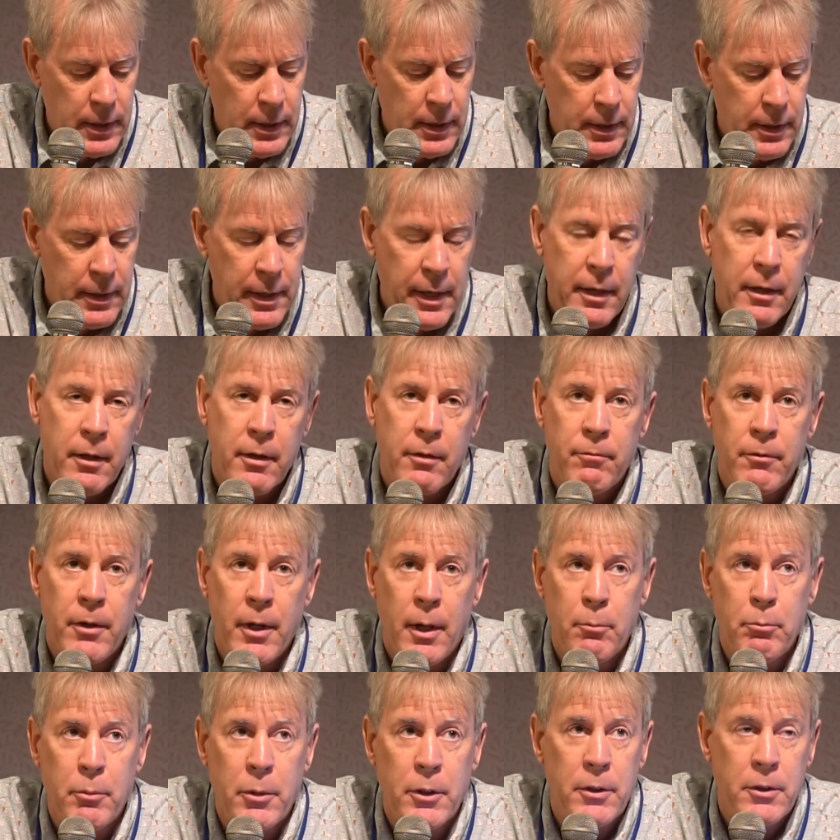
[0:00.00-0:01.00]
negative
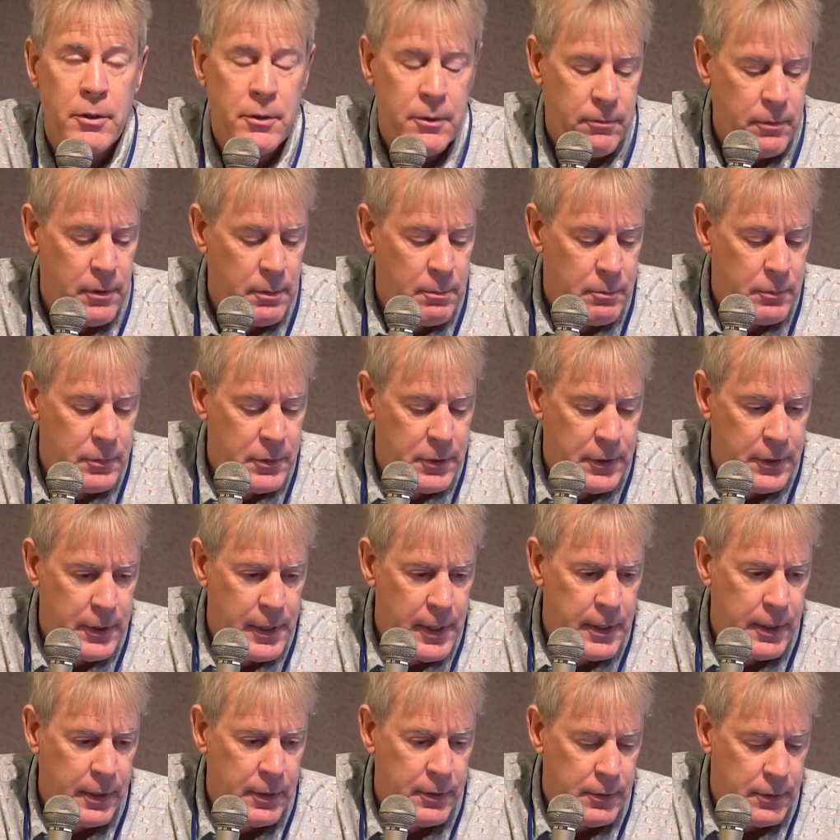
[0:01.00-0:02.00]
numbers from
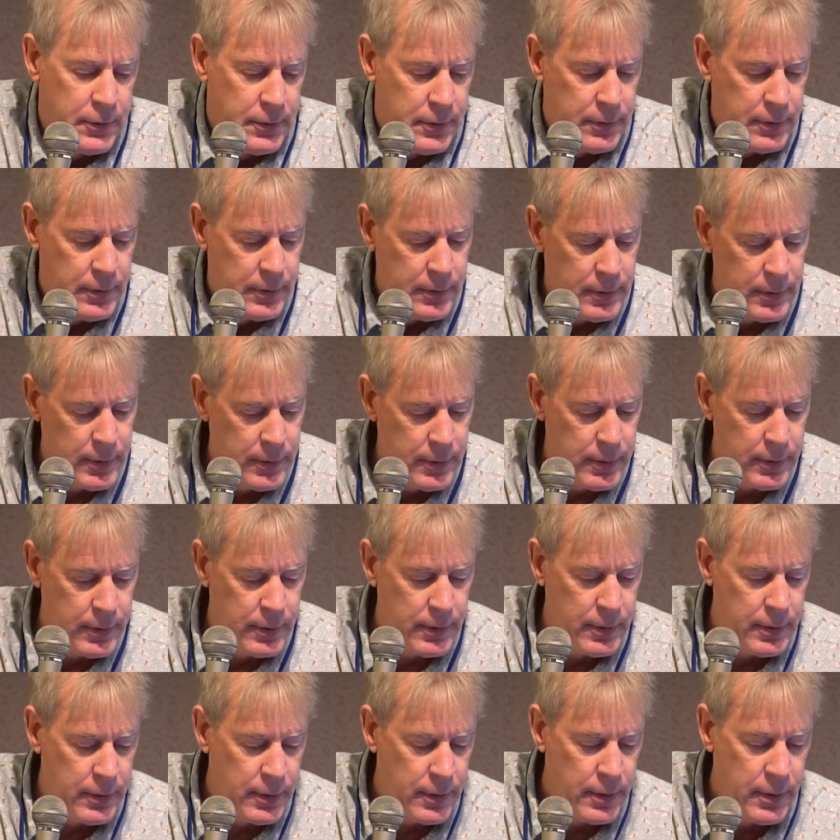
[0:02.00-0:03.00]
sinks.
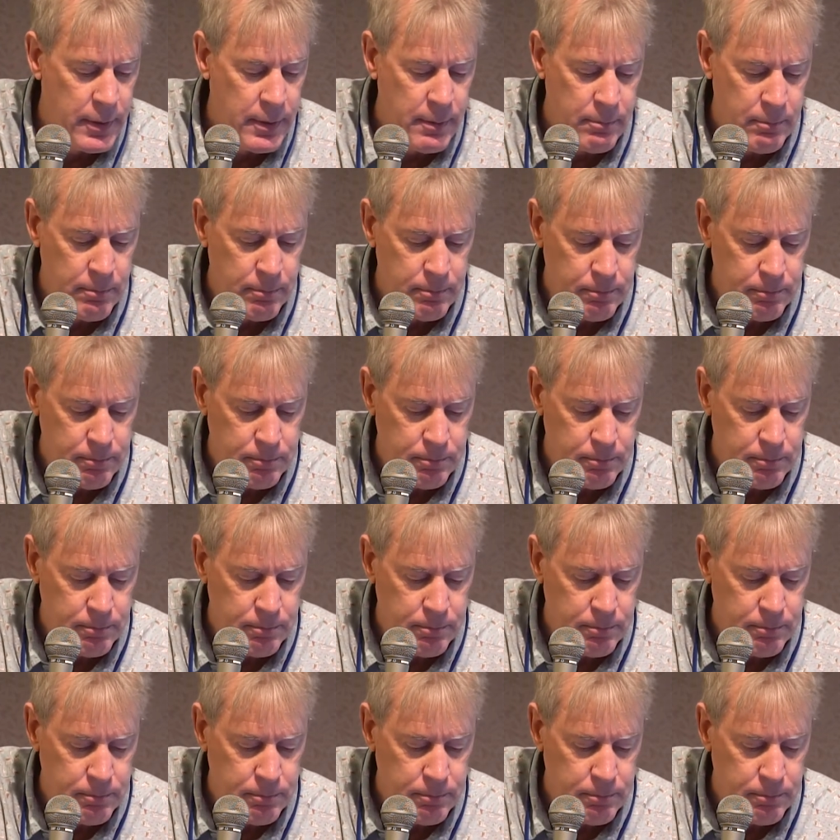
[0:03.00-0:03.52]
And